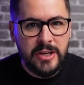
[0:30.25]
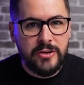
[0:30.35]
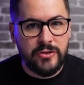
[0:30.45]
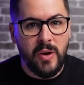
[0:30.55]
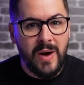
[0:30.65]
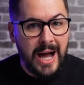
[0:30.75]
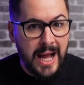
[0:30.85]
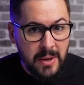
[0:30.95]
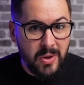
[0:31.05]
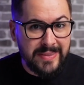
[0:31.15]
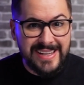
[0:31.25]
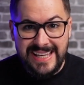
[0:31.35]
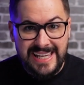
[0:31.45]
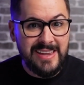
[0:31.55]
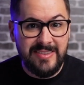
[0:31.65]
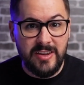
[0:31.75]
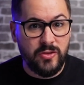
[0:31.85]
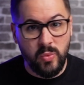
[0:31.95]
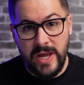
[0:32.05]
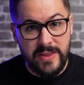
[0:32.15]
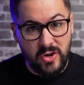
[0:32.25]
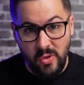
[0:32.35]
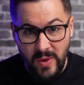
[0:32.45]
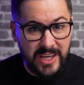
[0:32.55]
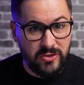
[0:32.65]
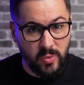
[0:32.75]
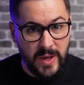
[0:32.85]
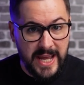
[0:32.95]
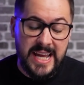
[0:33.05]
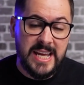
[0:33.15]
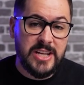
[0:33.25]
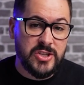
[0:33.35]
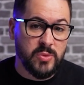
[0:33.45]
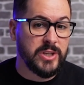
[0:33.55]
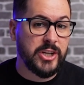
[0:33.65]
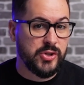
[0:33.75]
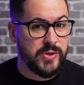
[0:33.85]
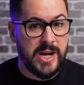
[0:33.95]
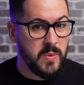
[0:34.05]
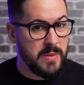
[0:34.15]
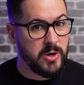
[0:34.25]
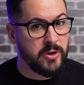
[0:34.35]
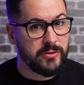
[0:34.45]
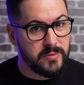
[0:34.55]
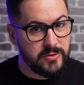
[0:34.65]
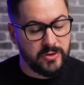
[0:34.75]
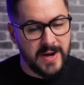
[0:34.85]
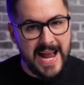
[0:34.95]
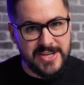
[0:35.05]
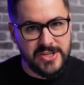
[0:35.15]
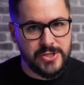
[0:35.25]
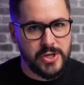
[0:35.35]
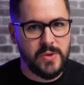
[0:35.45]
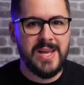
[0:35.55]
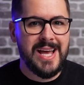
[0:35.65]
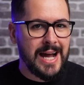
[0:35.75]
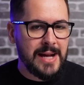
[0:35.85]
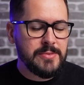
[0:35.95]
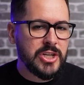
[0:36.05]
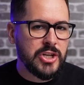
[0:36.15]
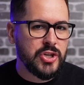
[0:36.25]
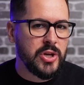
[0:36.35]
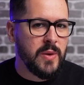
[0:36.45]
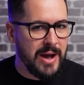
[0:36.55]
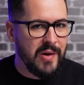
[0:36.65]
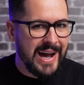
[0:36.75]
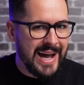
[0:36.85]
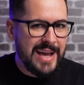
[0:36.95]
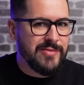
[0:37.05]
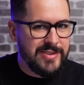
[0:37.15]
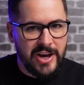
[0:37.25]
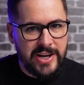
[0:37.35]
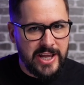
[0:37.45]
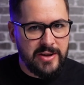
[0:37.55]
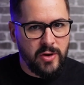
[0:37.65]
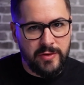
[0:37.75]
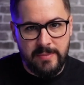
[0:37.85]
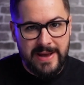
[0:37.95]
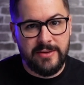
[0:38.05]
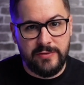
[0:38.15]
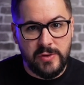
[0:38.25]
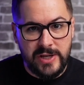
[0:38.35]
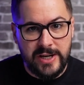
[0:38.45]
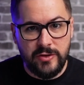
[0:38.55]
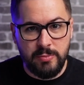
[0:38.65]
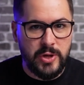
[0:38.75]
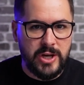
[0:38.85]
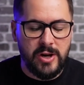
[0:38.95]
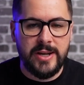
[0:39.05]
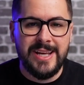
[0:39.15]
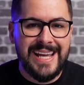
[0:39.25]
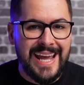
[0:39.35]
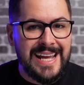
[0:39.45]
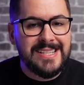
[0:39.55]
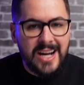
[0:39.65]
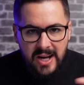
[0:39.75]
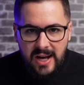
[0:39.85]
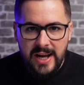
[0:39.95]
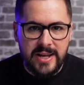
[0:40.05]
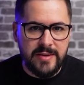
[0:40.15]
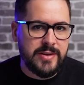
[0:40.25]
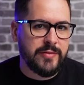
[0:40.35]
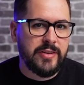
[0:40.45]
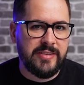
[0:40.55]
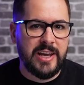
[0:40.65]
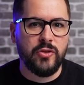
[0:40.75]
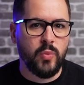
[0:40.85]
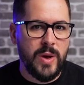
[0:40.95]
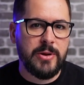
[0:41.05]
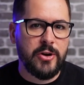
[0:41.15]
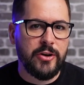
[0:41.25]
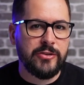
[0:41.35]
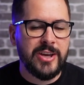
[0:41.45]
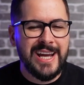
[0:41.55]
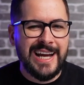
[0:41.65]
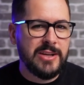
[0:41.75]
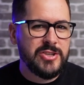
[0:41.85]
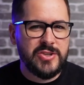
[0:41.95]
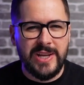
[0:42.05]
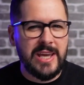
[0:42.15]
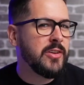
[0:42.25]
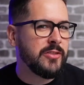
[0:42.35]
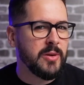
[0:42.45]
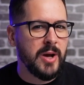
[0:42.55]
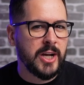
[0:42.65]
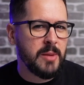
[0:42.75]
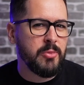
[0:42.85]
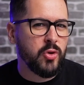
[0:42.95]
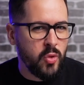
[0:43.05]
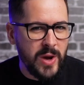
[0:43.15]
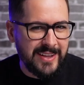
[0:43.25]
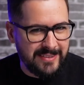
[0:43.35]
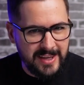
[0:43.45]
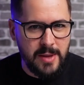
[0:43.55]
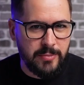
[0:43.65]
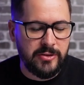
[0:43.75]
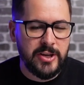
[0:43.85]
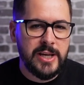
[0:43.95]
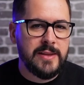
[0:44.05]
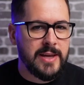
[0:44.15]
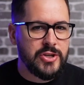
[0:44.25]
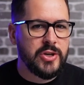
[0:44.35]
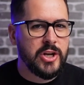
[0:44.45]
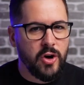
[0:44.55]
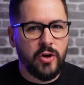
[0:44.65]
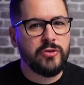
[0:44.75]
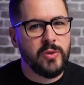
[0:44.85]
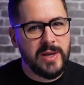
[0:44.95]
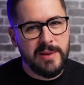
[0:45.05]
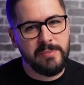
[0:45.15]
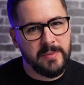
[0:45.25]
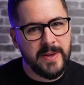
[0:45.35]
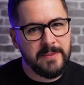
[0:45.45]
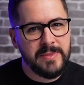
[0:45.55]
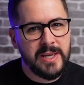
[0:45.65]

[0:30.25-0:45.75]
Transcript: So I want the easiest way, the quickest way to really create webinars from scratch. And so I'm just gonna show you how I've done it over the past few years, putting on a ton of different sales webinars. And I just wanna give you a couple quick tips that you can also implement.